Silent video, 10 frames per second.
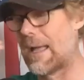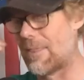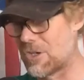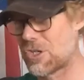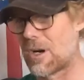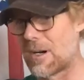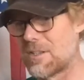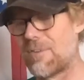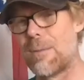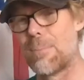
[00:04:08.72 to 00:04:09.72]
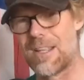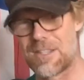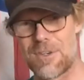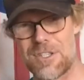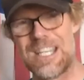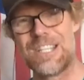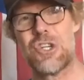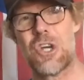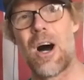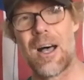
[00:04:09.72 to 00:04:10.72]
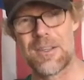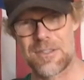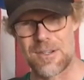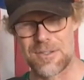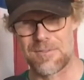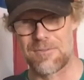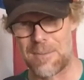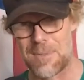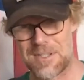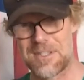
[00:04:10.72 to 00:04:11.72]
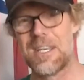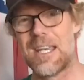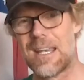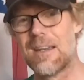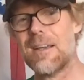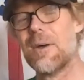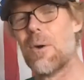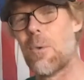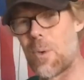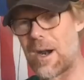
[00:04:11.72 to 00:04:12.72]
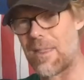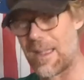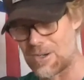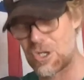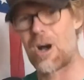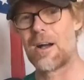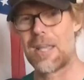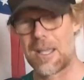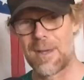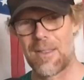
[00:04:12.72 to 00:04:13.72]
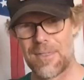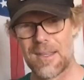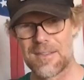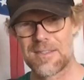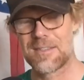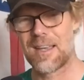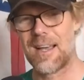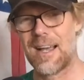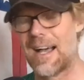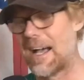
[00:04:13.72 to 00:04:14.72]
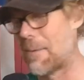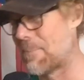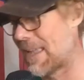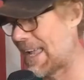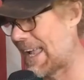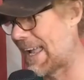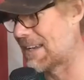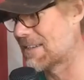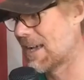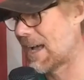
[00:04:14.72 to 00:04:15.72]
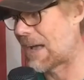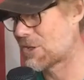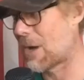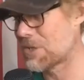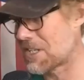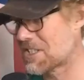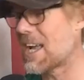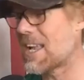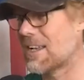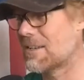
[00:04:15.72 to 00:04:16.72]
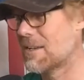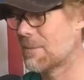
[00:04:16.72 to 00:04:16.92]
and the sharks. If anybody has ever seen Jaws, there's a famous scene where they are talking about this. And so I was excited